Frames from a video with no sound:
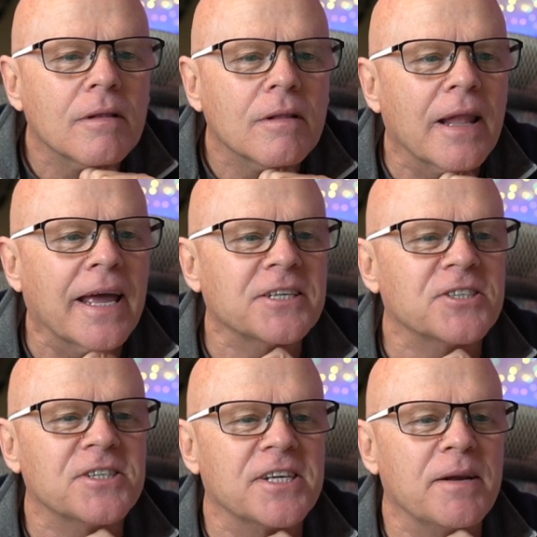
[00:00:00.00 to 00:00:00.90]

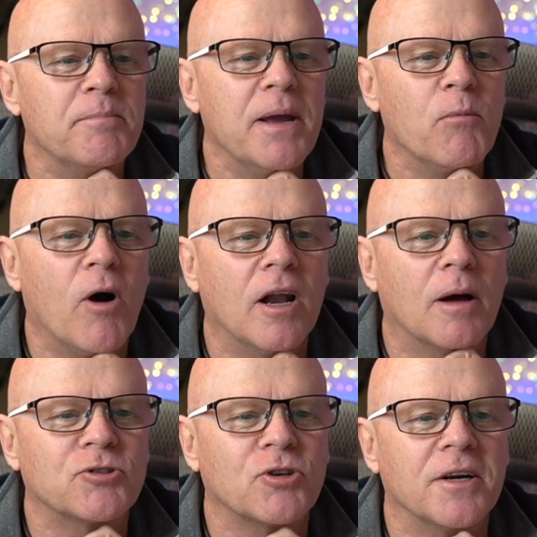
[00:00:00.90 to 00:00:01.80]
Langston said, Meanwhile,
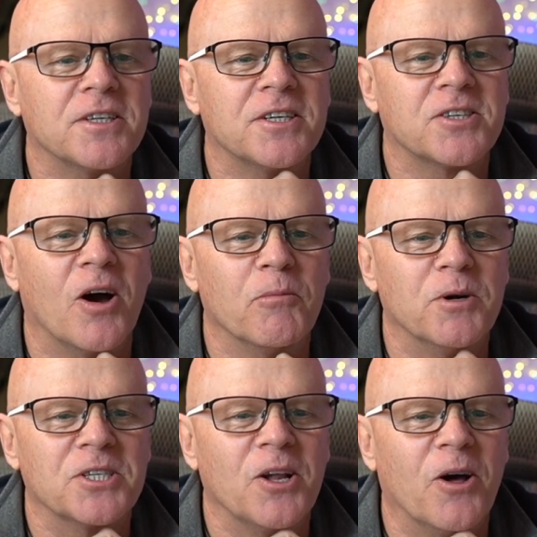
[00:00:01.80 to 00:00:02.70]
I'm trying to decide
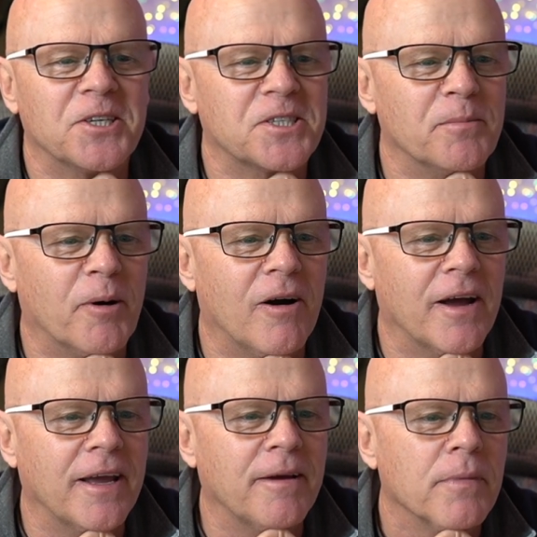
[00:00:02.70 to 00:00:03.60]
which lights to
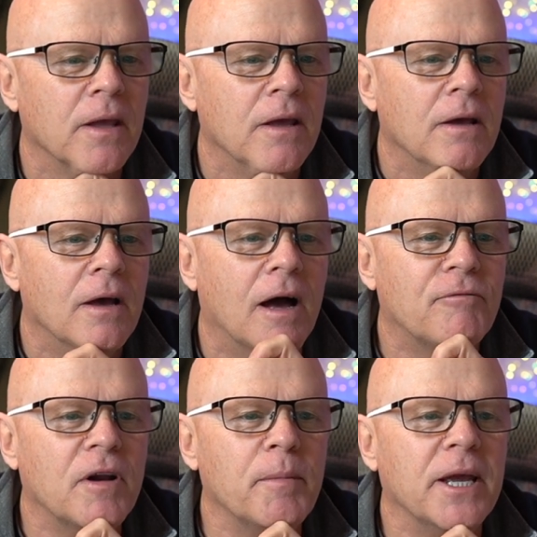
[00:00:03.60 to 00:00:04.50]
buy. Uh,
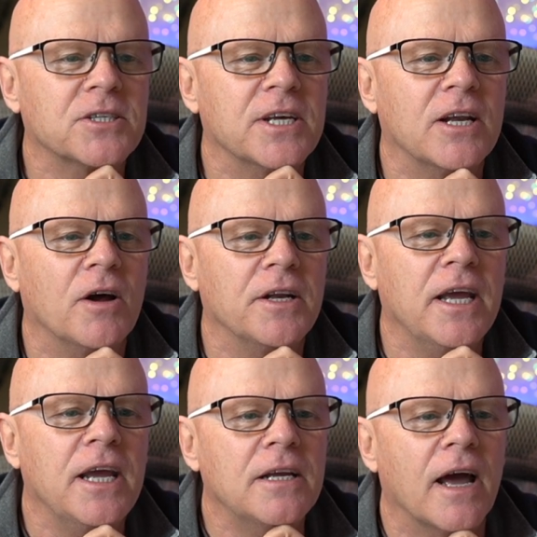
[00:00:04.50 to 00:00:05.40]
Funimix said, I
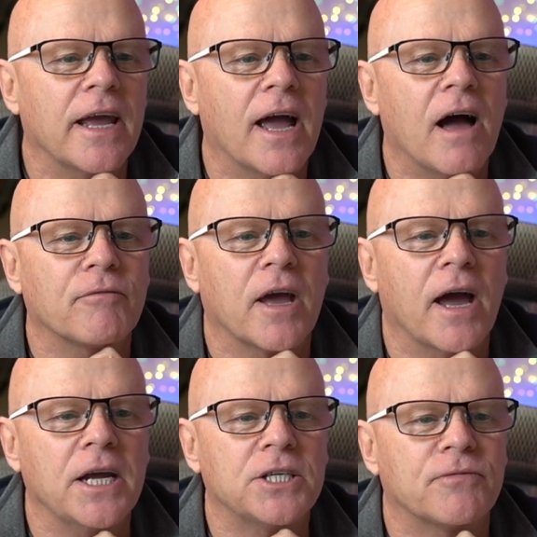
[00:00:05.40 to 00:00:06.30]
need a half
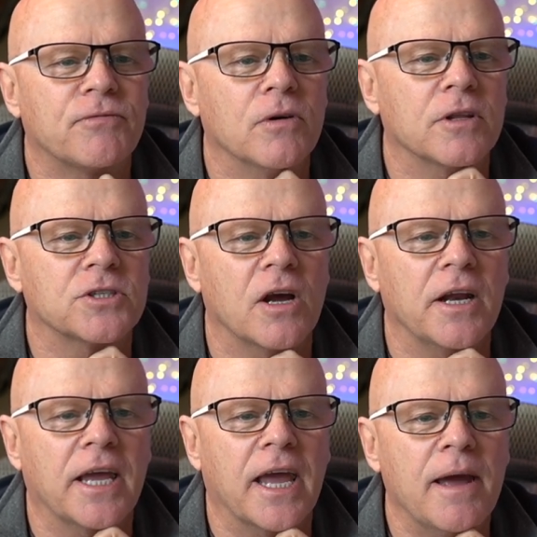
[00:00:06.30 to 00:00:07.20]
cage for the
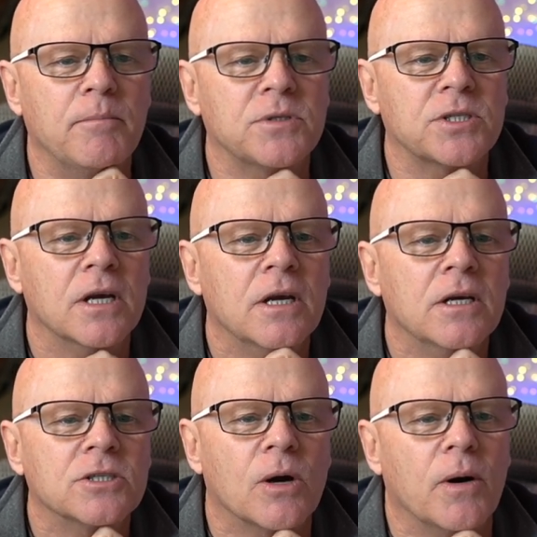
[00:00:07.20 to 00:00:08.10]
Sony cams,
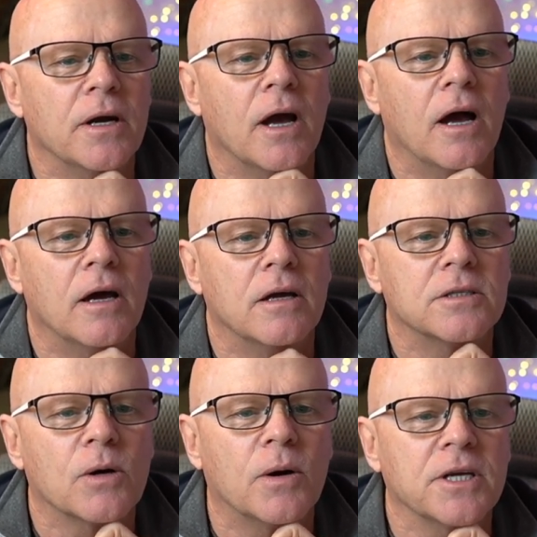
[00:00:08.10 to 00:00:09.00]
so I uh,
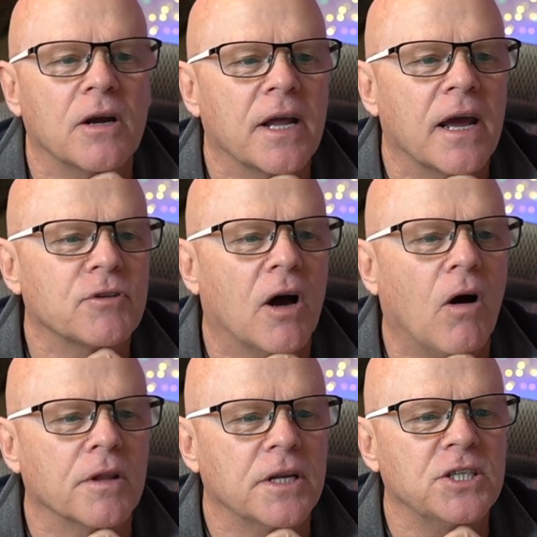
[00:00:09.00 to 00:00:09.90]
so I don't have to
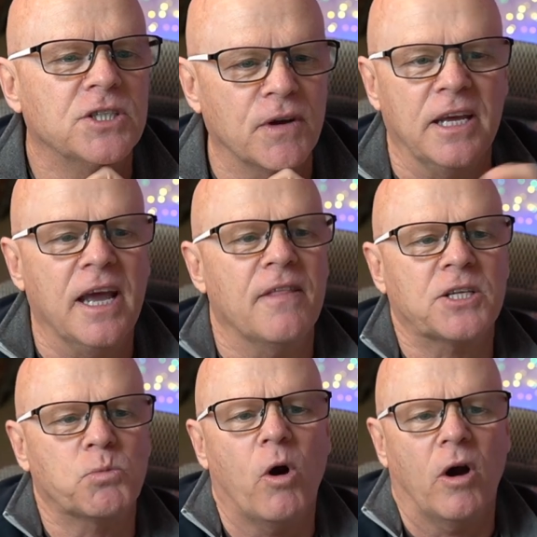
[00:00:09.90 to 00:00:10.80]
hold the Ninja V. Yeah,
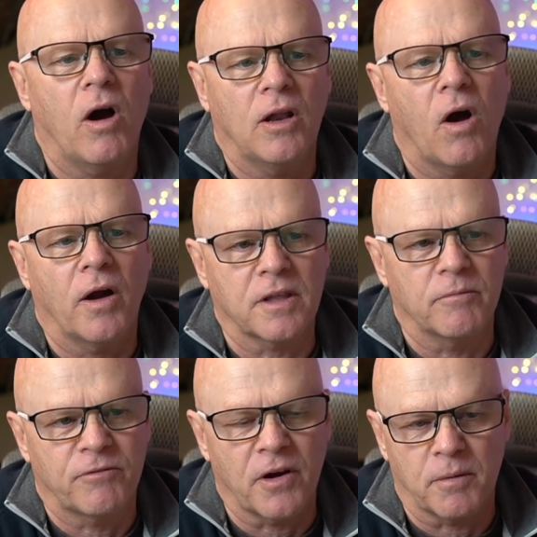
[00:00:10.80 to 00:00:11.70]
that's why I like
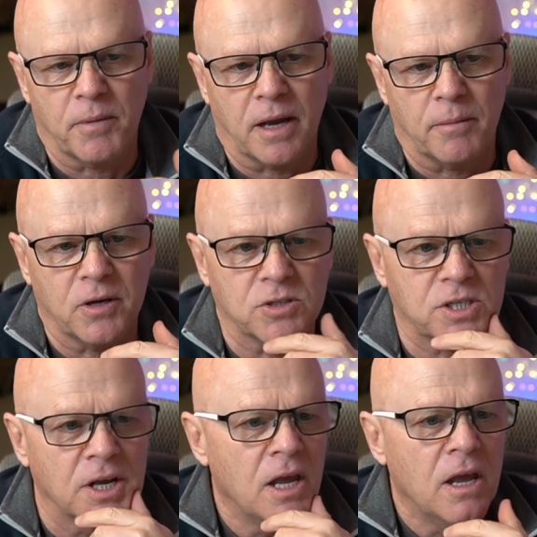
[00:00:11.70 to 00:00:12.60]
them, Funimix,
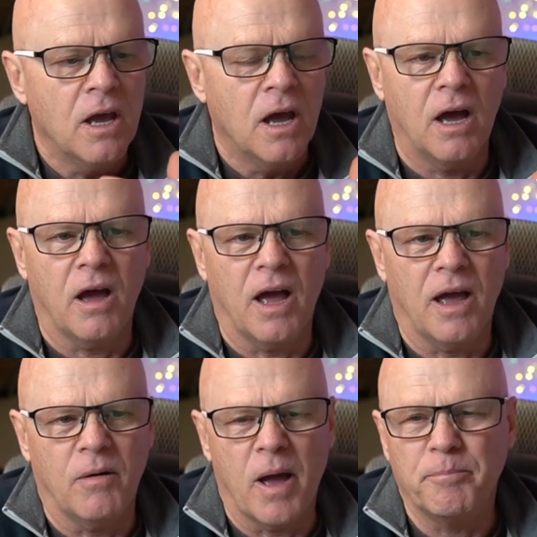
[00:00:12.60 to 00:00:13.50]
because uh,
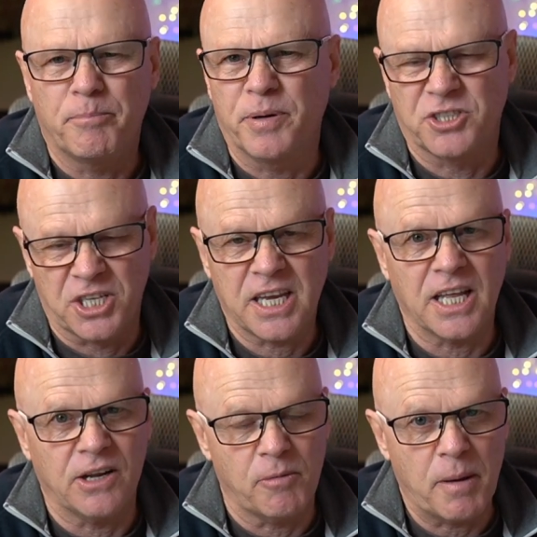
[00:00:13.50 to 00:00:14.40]
and
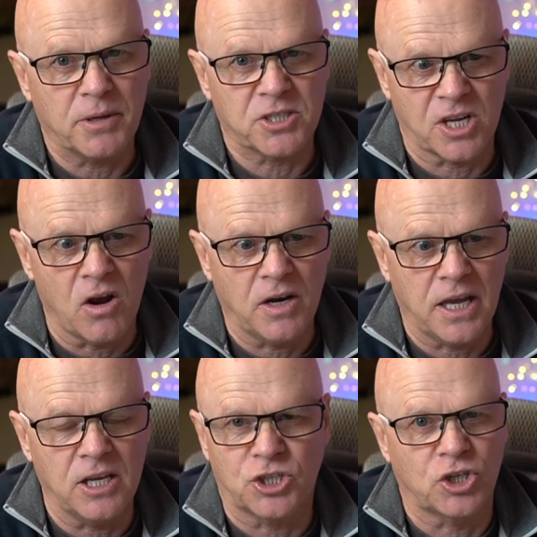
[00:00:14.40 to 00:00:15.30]
particularly remember
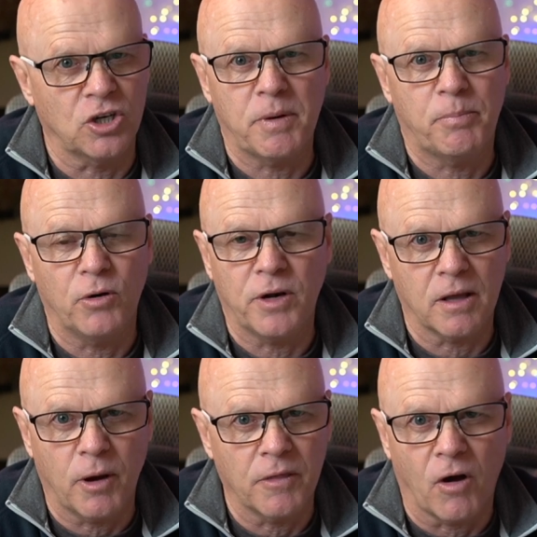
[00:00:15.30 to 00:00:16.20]
Sony, you shouldn't be putting
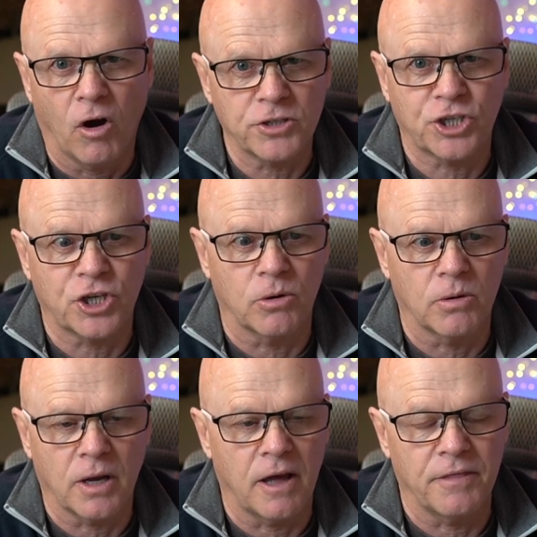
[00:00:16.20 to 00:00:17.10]
them on the hot
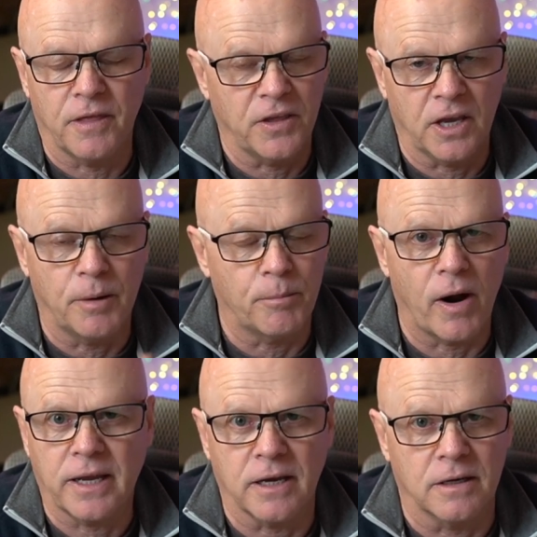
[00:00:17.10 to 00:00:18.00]
shoe. Uh, you're going to
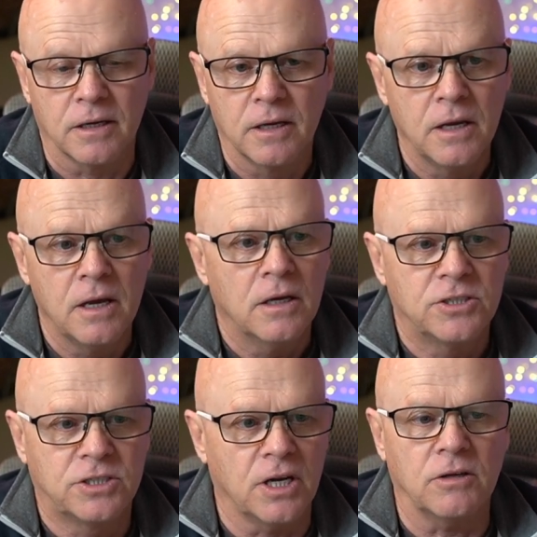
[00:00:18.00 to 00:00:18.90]
break it.
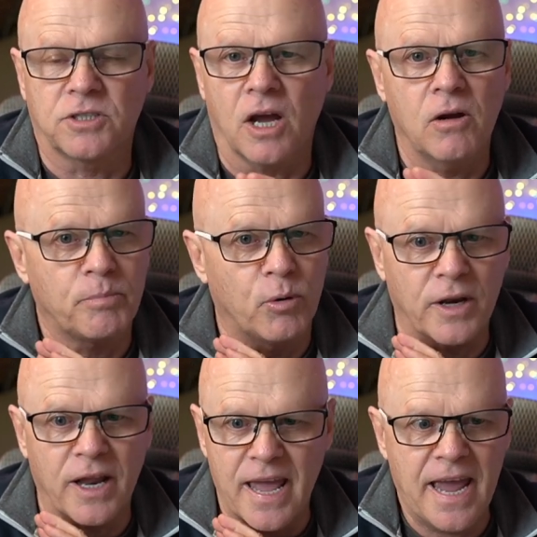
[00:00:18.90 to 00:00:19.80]
Don't, don't
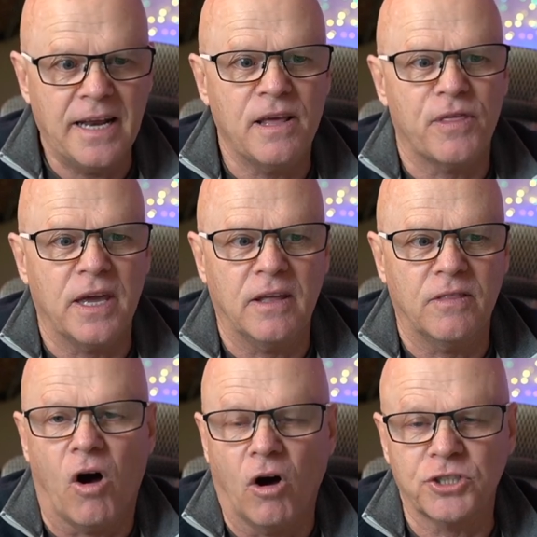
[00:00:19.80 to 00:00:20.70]
put anything in
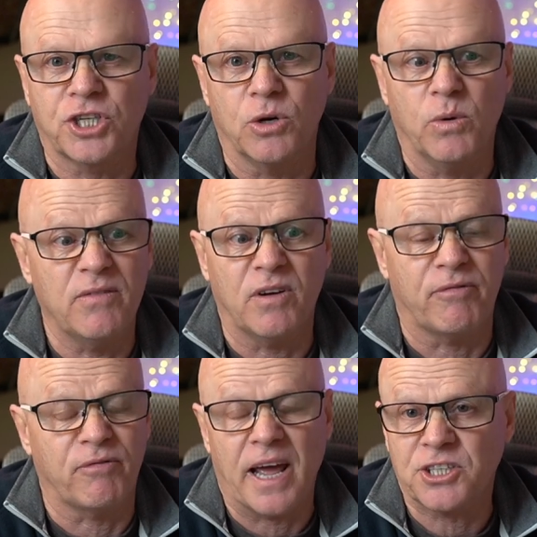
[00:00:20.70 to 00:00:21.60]
the hot shoe, even a
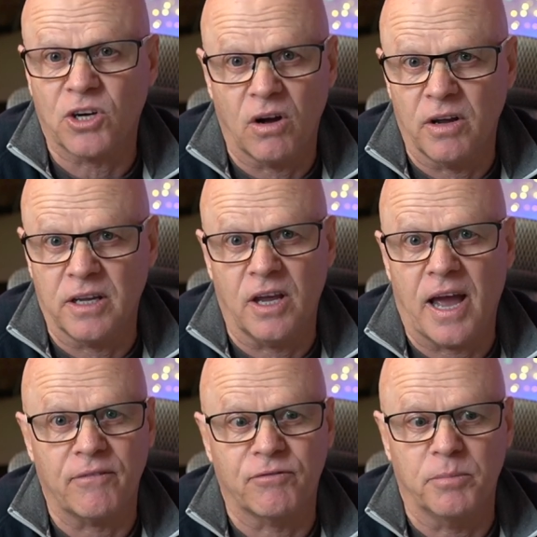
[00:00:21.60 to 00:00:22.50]
flash, uh, you
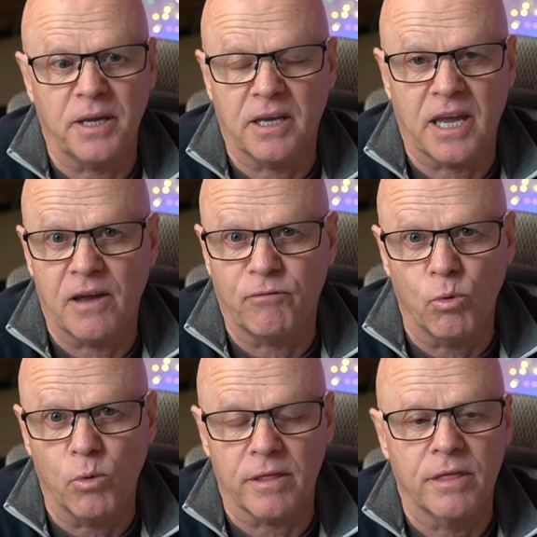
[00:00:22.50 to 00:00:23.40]
have to be
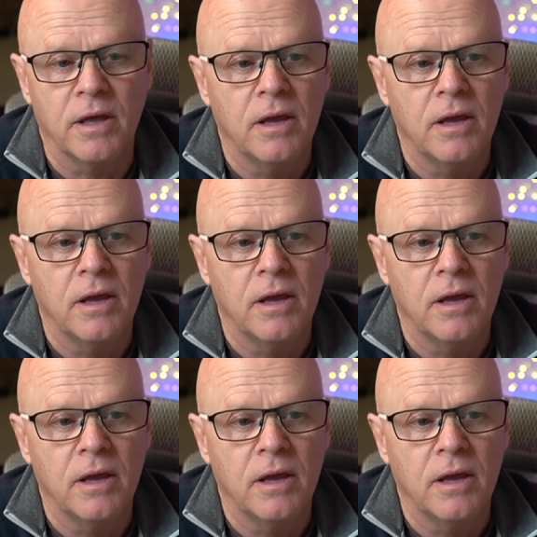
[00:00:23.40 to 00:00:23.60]
careful with.